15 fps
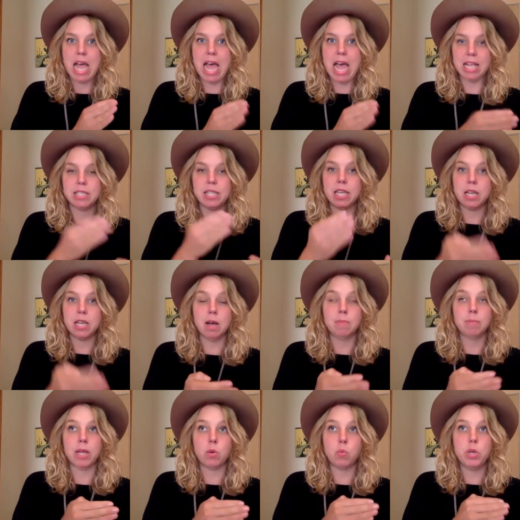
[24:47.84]
as they
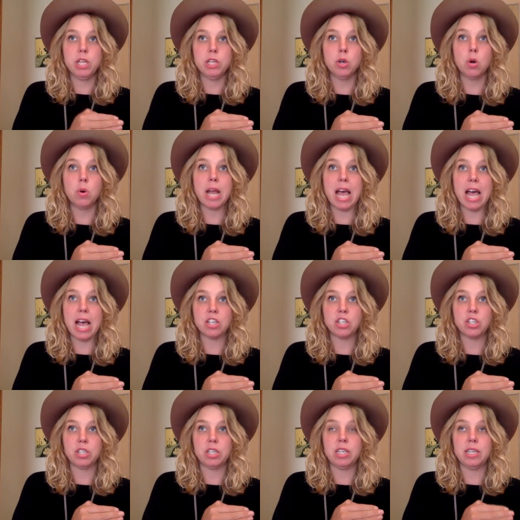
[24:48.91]
come. Like we don't
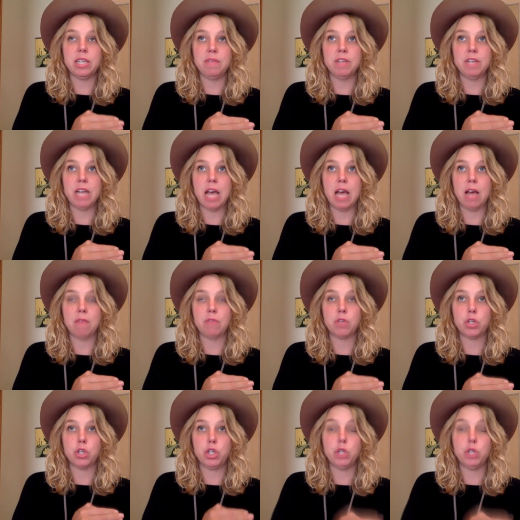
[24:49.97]
actually even have
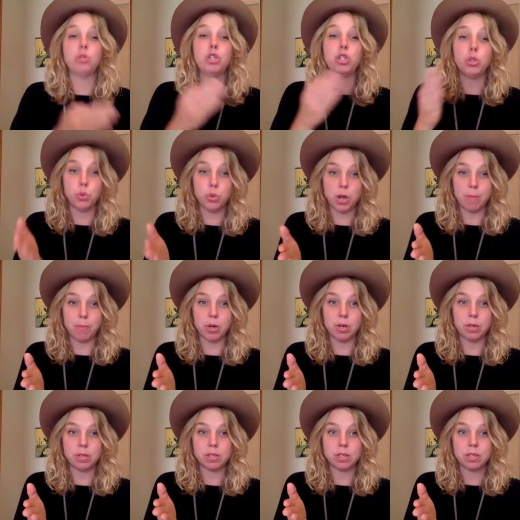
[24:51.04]
Q2 numbers.
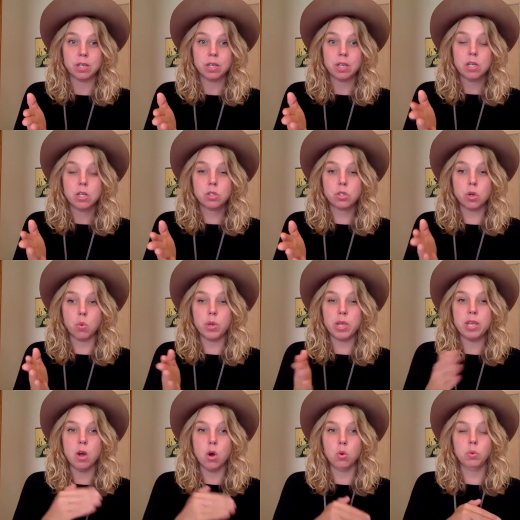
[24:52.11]
So
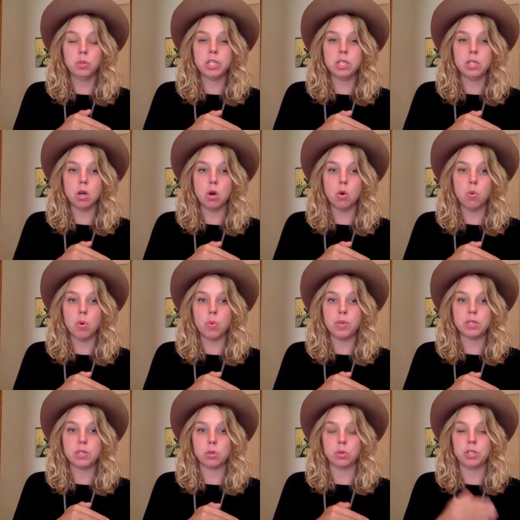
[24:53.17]
we only know what we
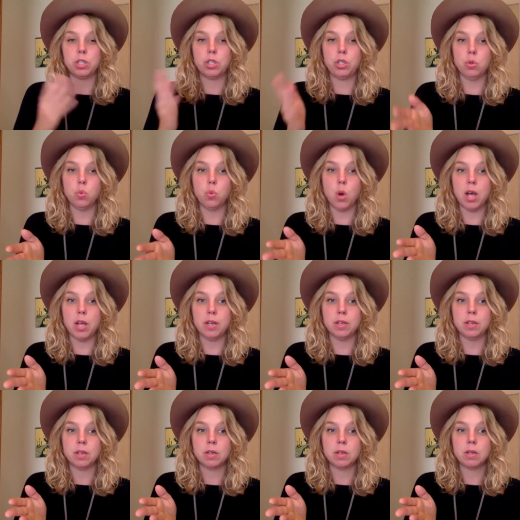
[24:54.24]
sold in Q1.
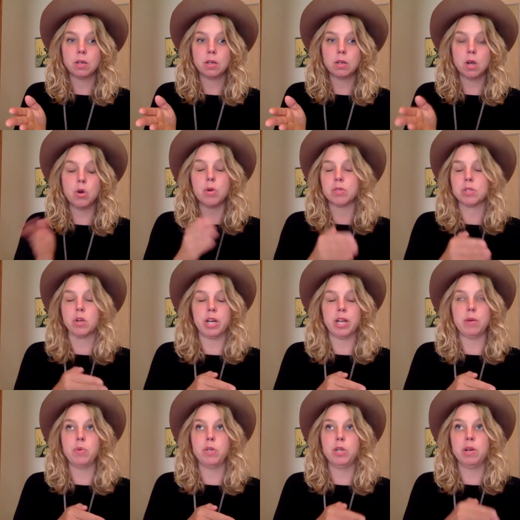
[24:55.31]
Oh no,
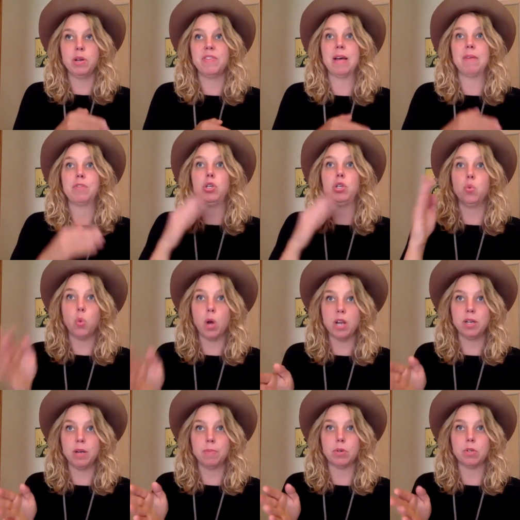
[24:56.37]
sorry. We don't even have
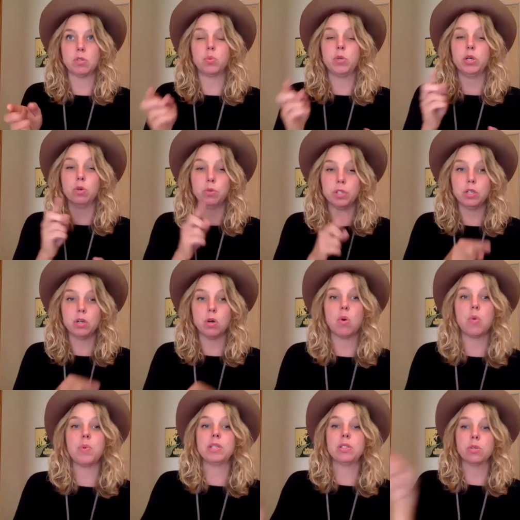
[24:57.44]
Q1 numbers. We only know
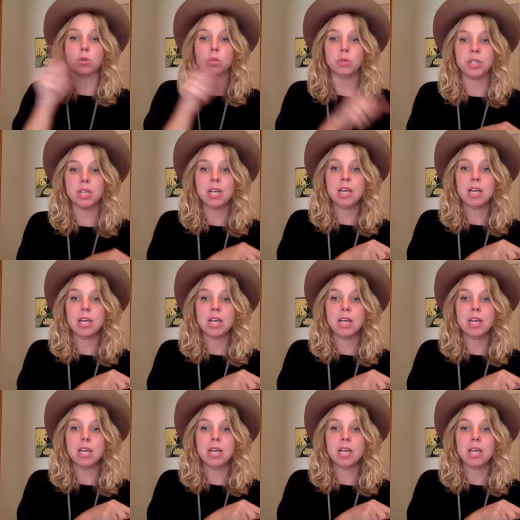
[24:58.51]
what we sold